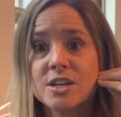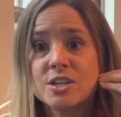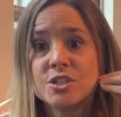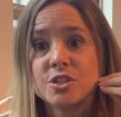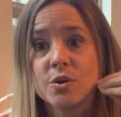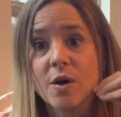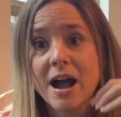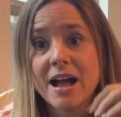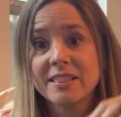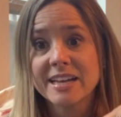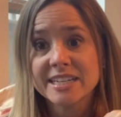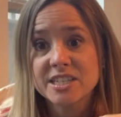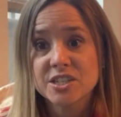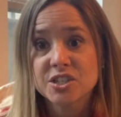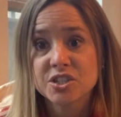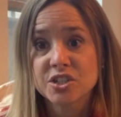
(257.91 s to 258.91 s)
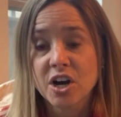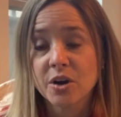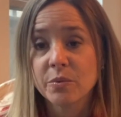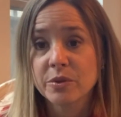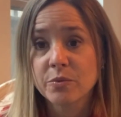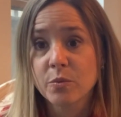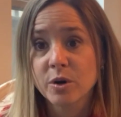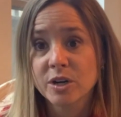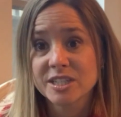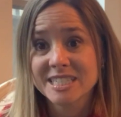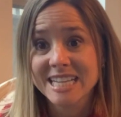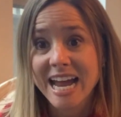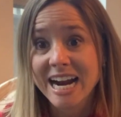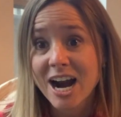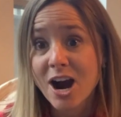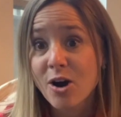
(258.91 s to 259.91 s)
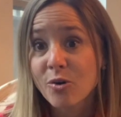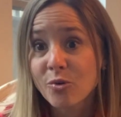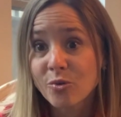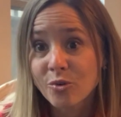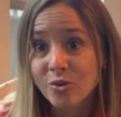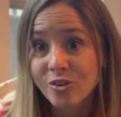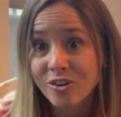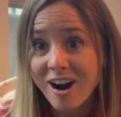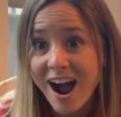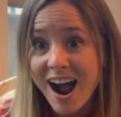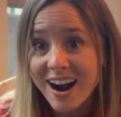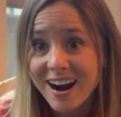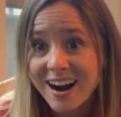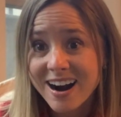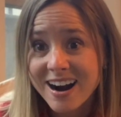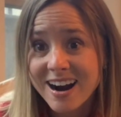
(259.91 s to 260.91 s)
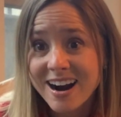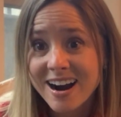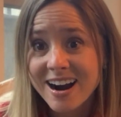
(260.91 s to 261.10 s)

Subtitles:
So I like to start with words like rock,